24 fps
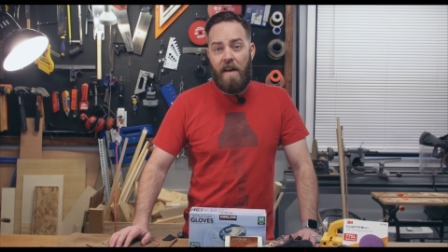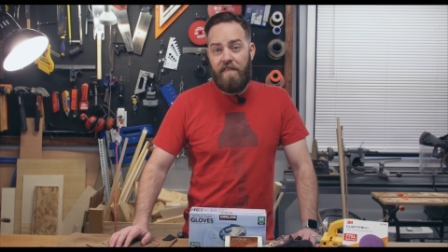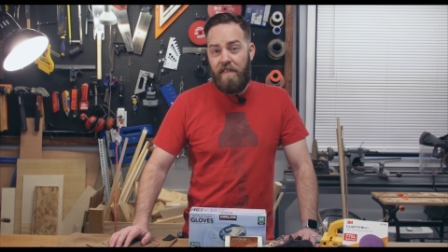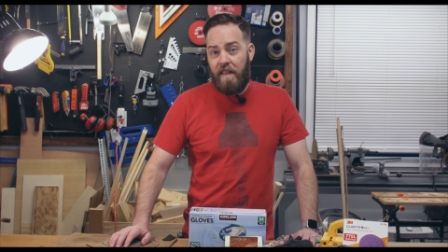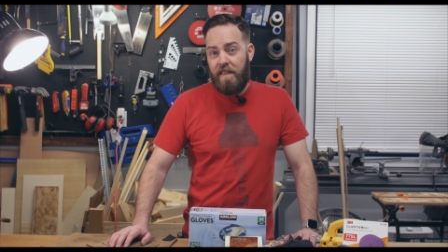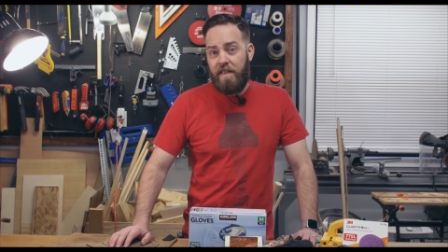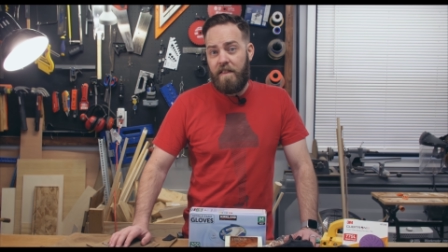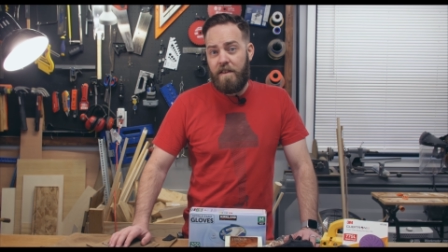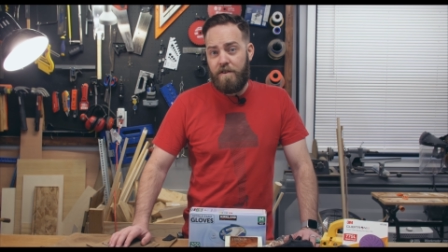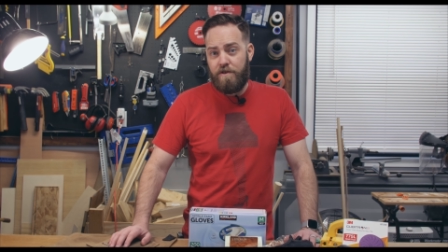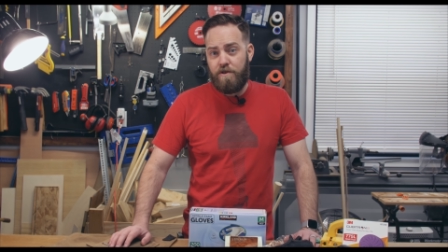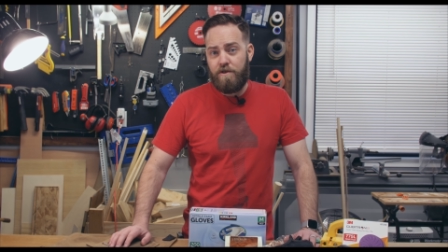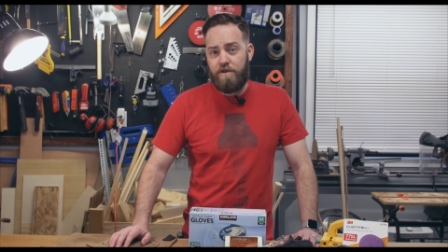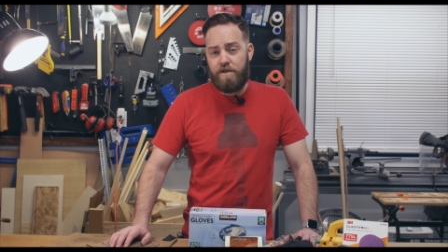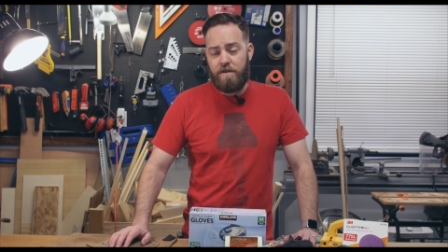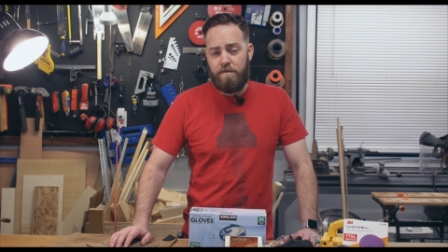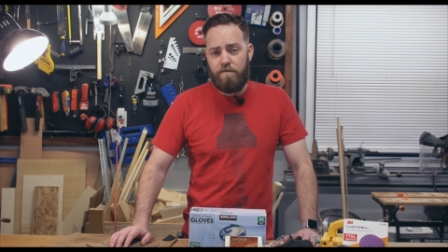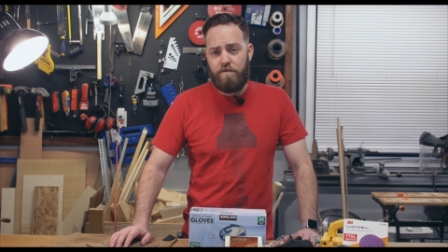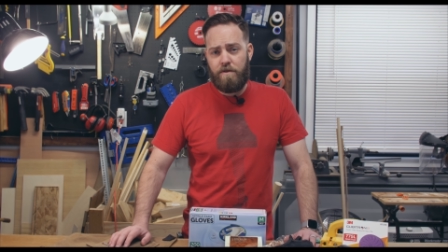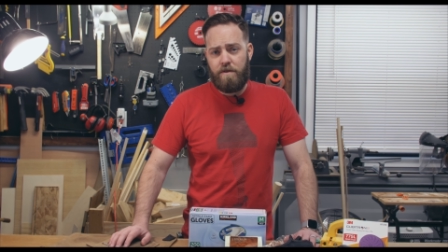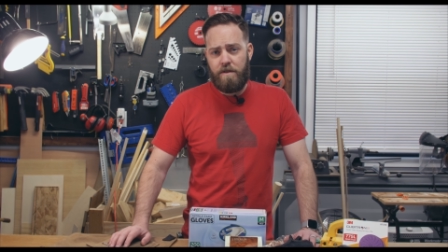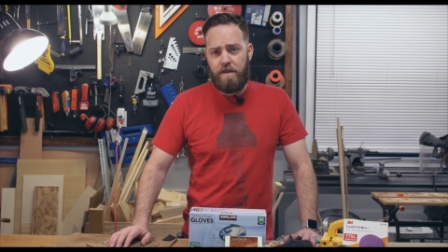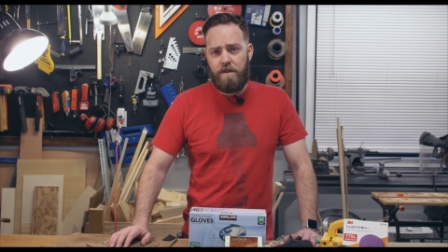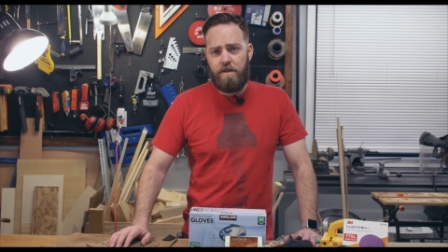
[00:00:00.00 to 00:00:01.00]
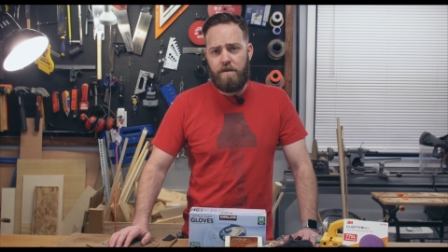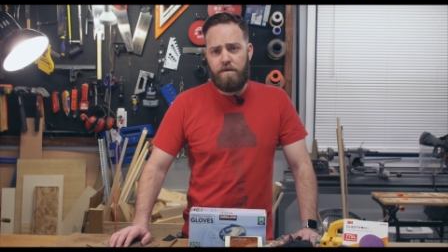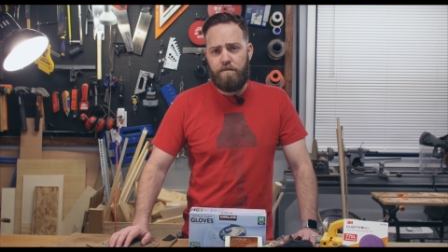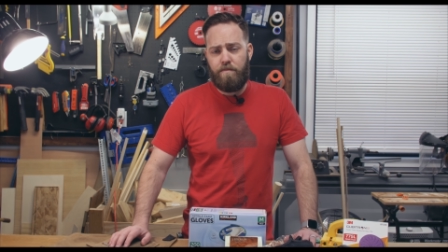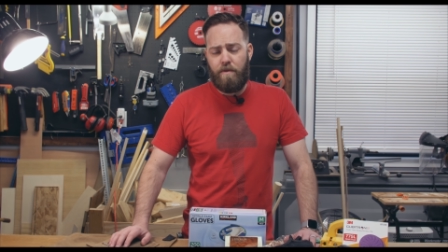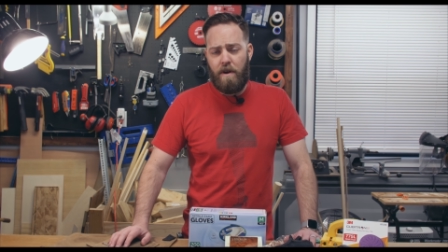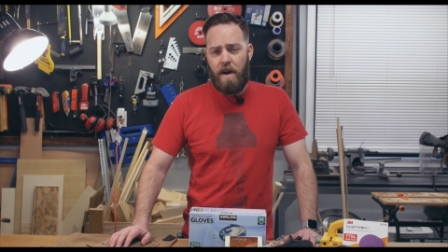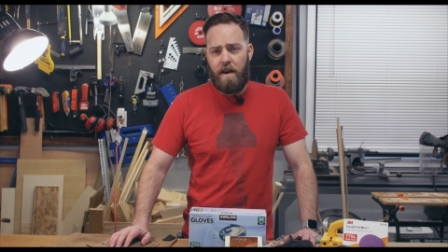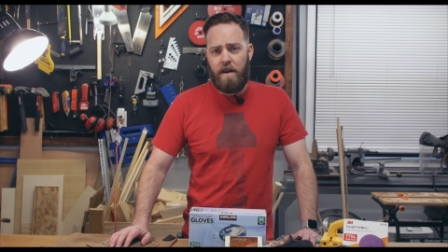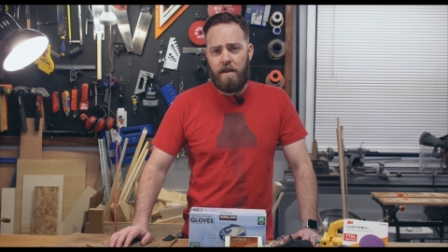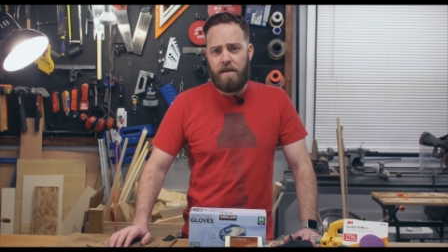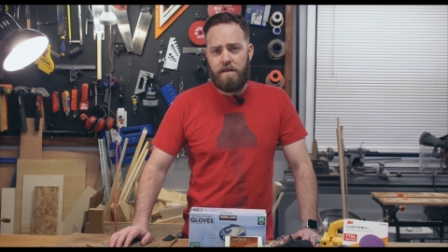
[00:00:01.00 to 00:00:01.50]
I think these are some really good
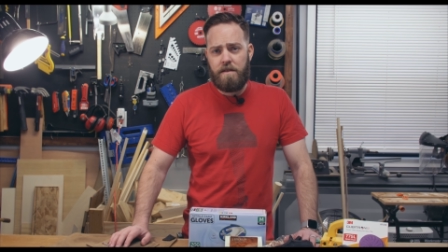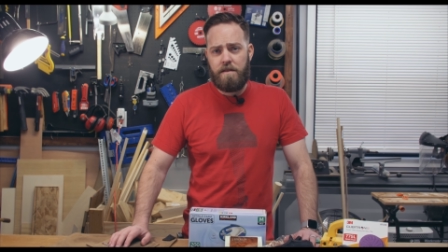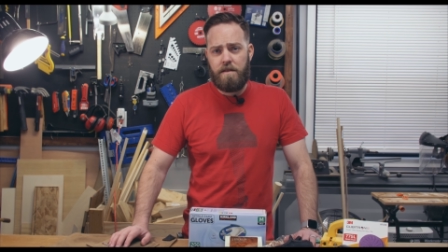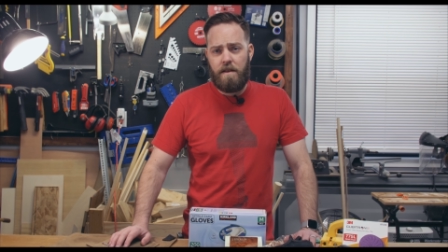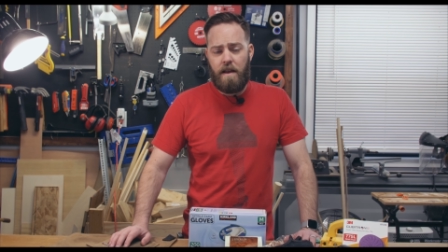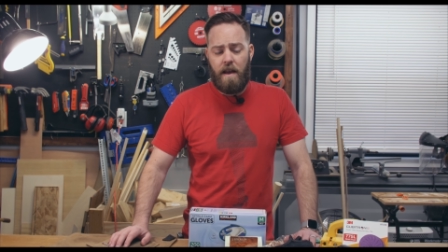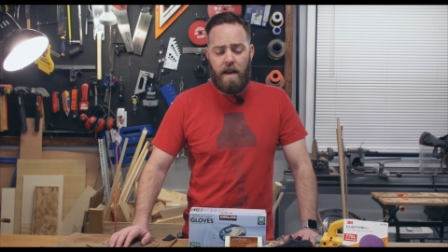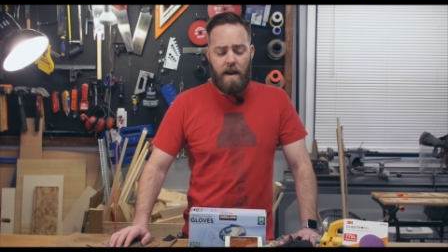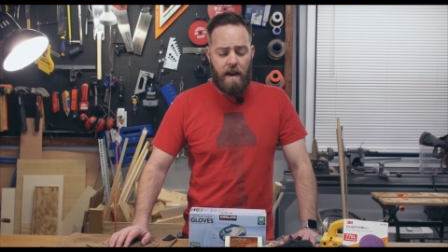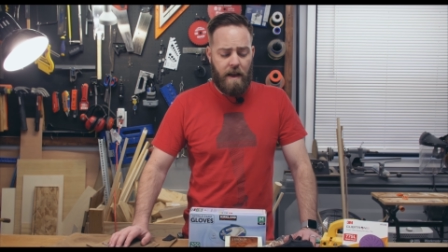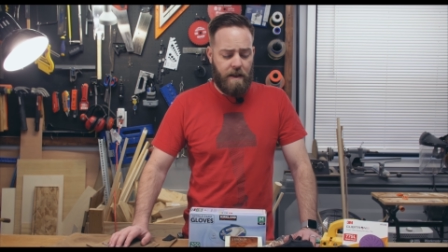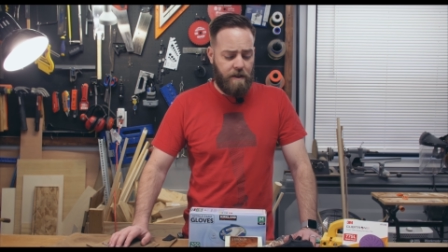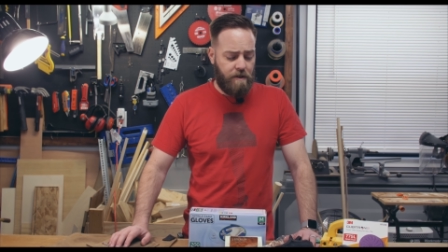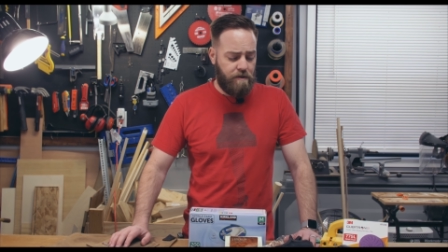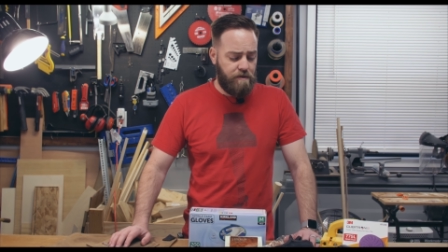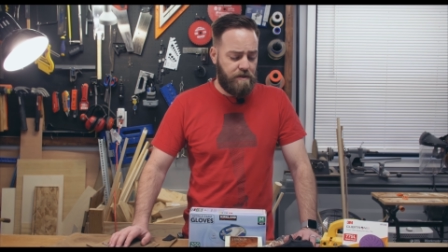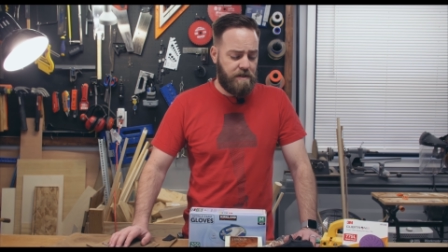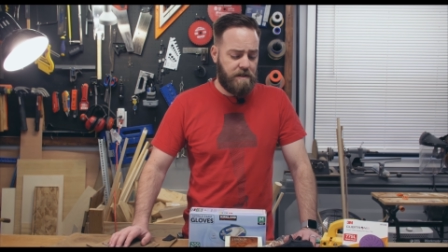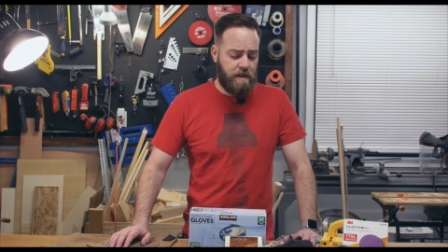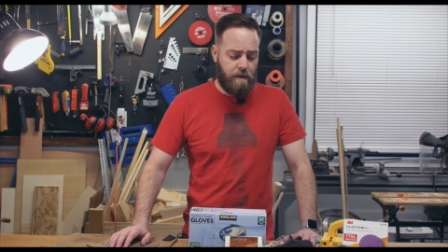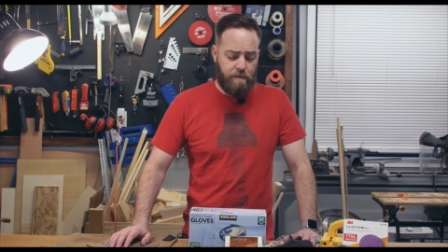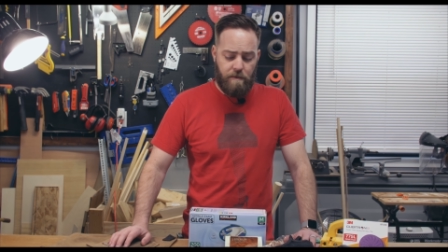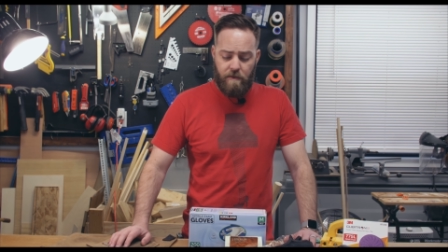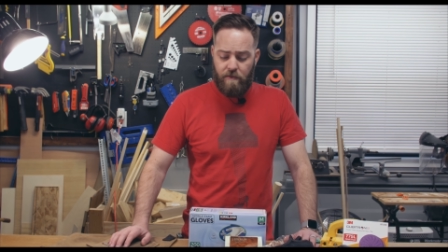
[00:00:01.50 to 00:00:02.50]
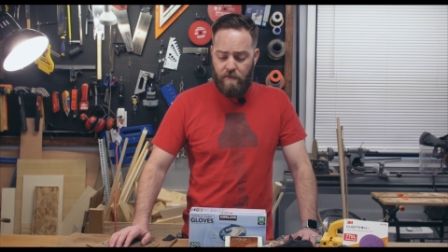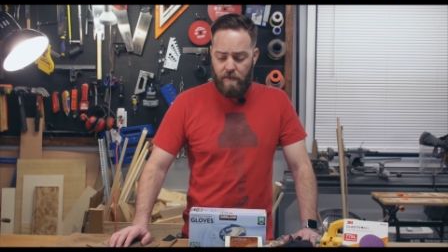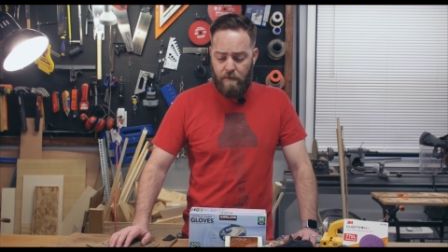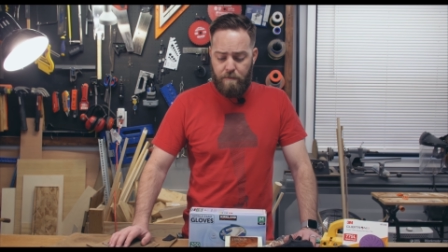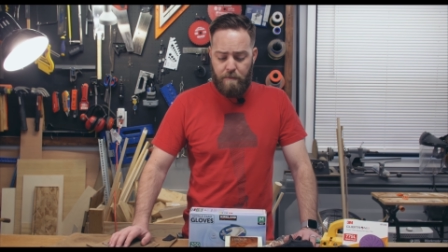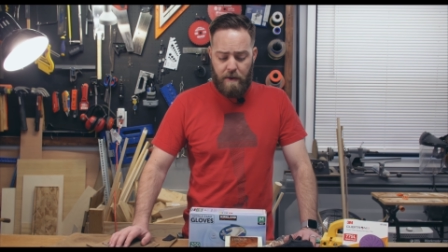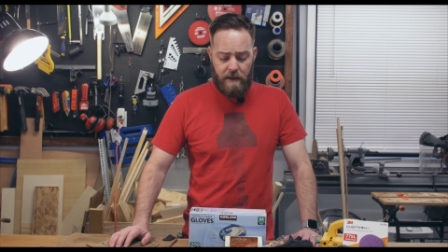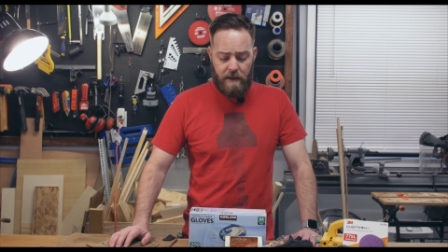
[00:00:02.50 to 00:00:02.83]
products and I use some of them